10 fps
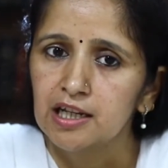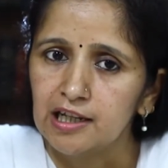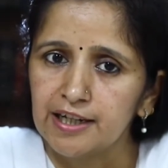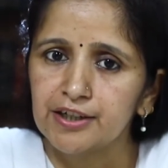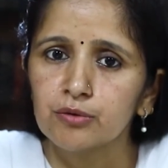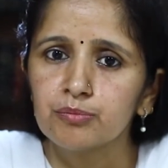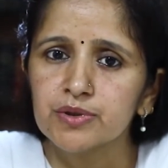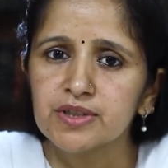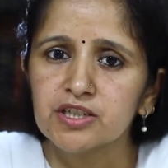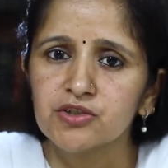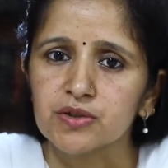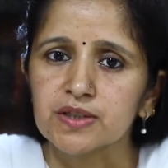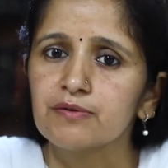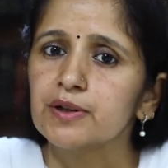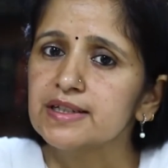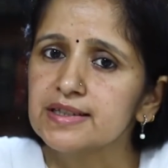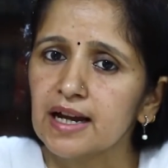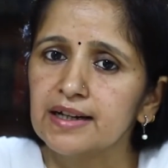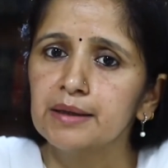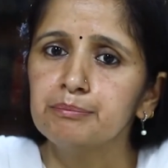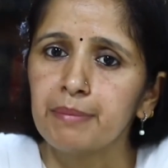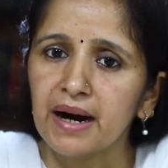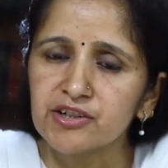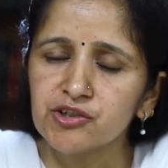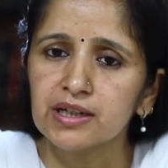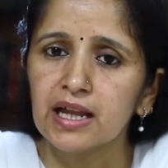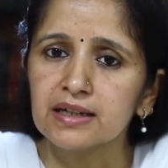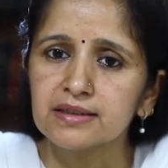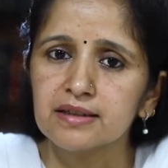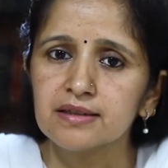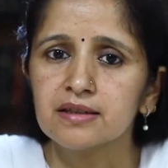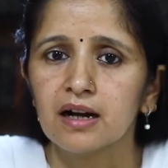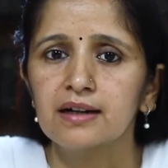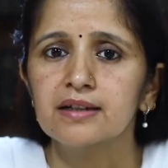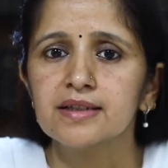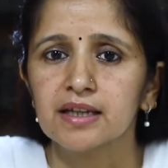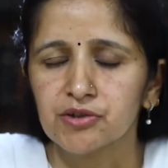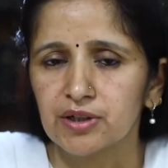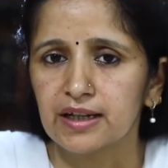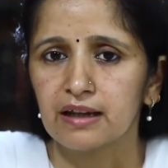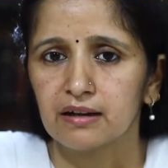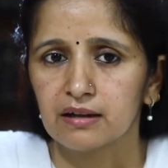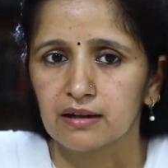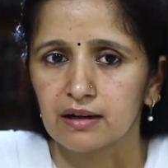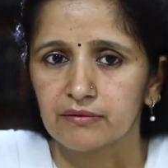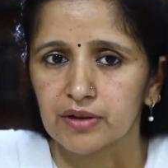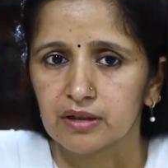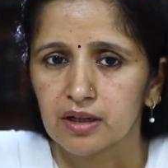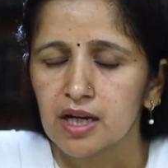Lay down procedures for deciding partial access under section 10 and 11.